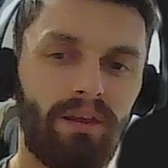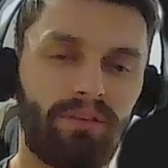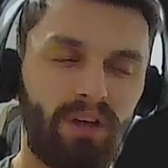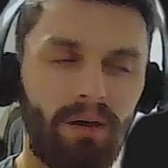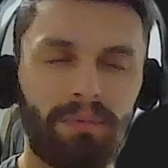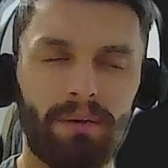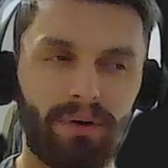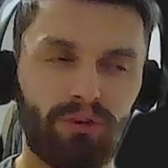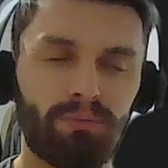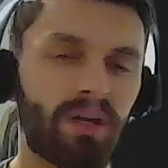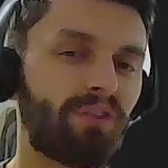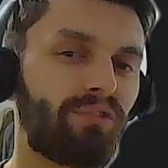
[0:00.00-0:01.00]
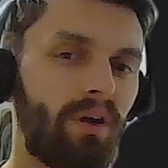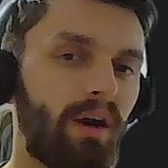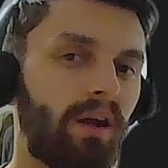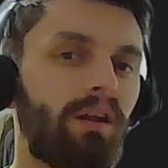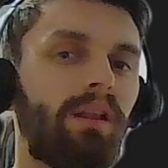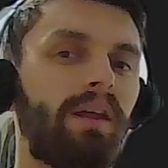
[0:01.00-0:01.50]
gonna be a much bigger
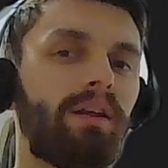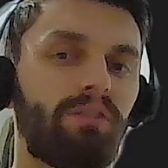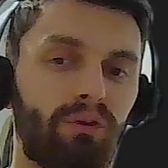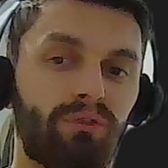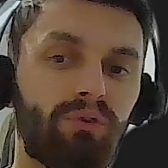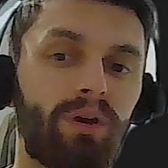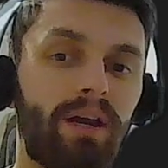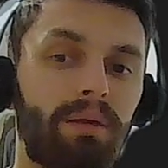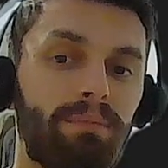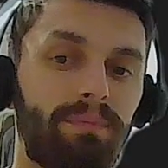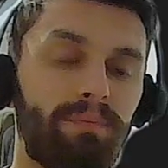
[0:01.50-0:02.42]
file, and it's also gonna